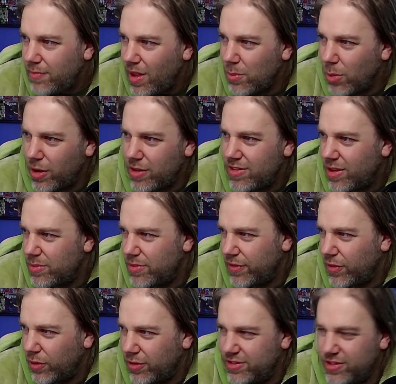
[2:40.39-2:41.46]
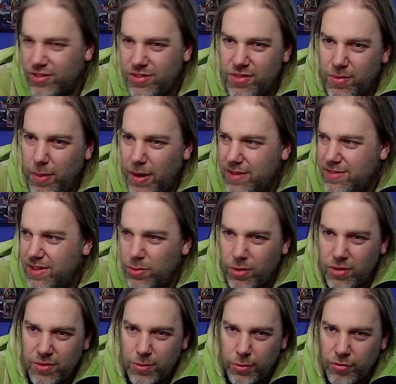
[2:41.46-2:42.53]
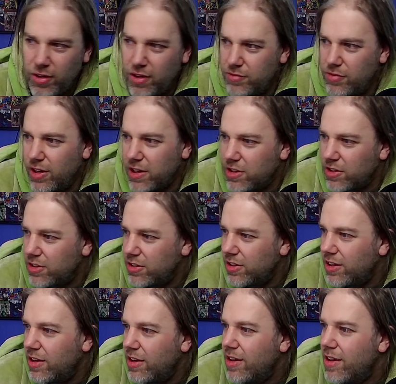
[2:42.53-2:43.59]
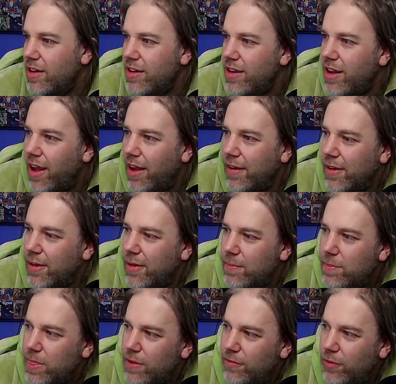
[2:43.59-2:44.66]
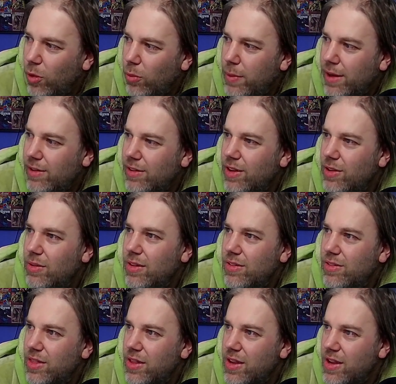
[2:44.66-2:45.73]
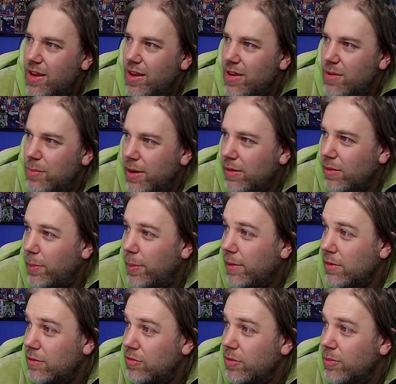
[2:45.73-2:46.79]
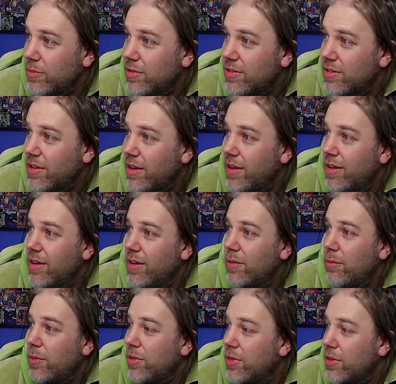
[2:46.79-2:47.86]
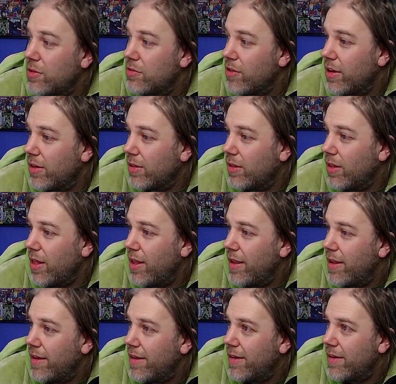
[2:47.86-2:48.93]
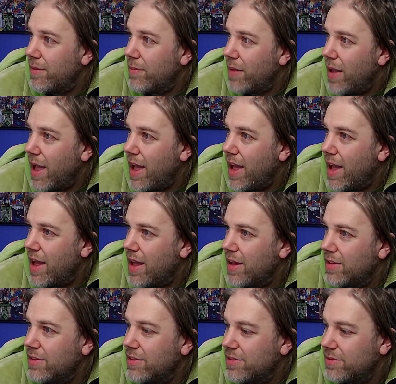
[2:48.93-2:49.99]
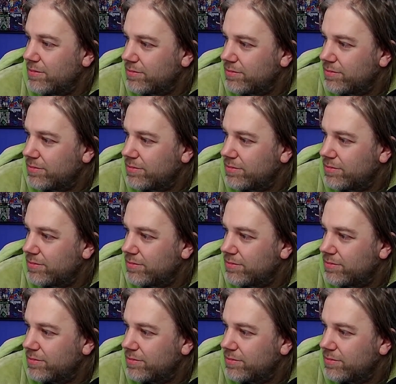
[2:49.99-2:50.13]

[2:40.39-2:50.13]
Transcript: But in terms of horses, the plastic ones were really good. Full metal units, the Battle Pilgrims with the Grail, and